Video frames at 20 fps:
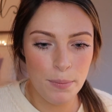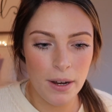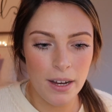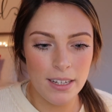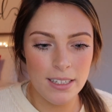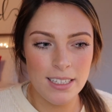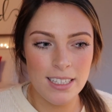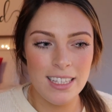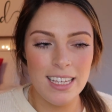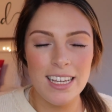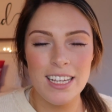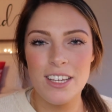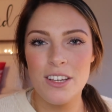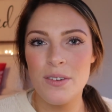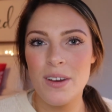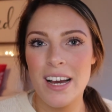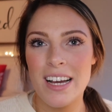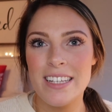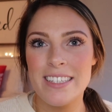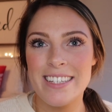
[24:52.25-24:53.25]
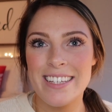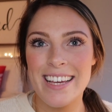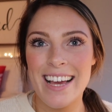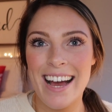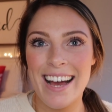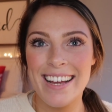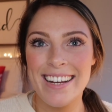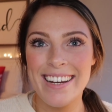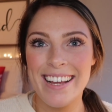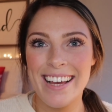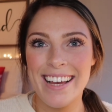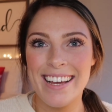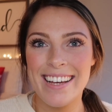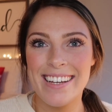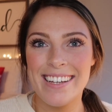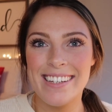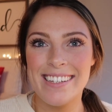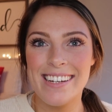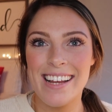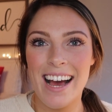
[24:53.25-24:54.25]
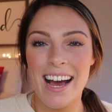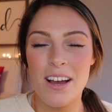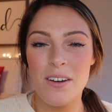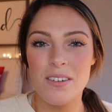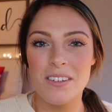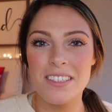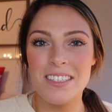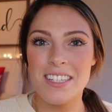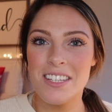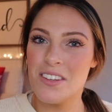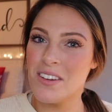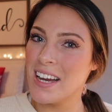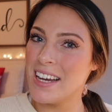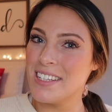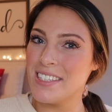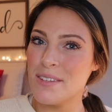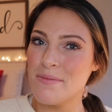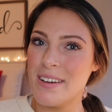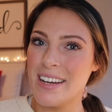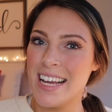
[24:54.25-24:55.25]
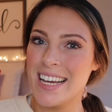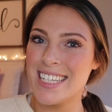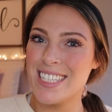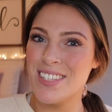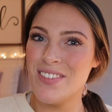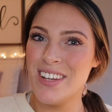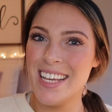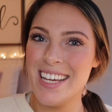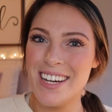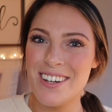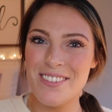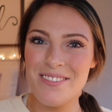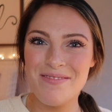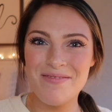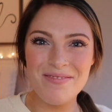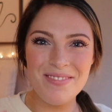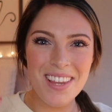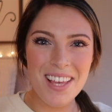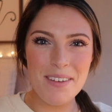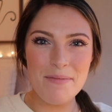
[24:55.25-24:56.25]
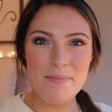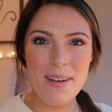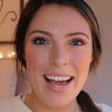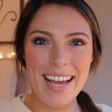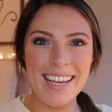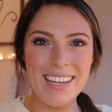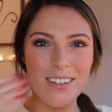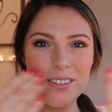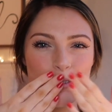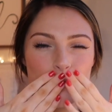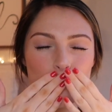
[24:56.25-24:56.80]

But thank you guys again, and I will see you guys in my next video. Bye.